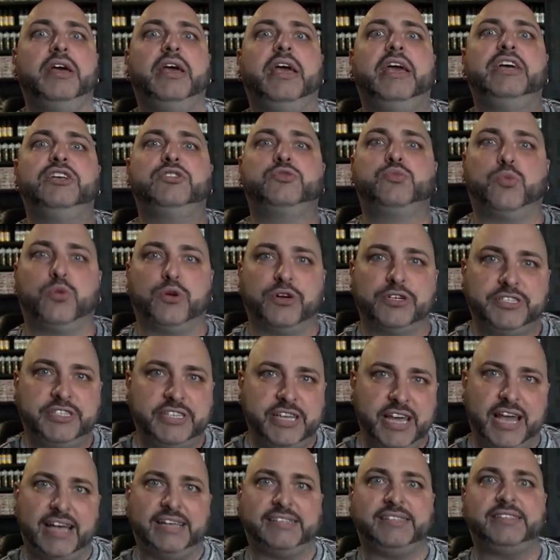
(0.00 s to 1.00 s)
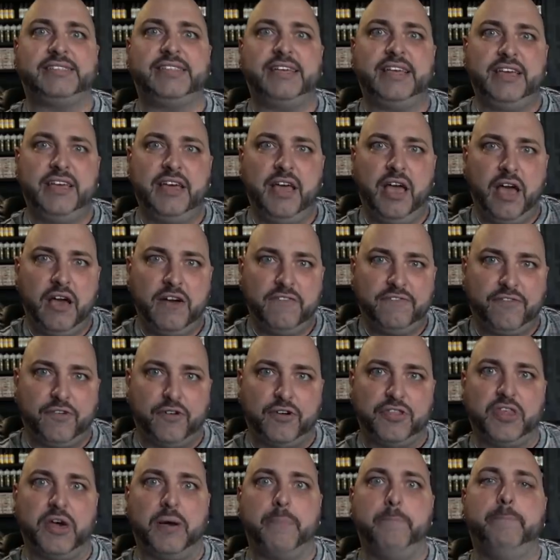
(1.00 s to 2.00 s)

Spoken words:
is we're testing for the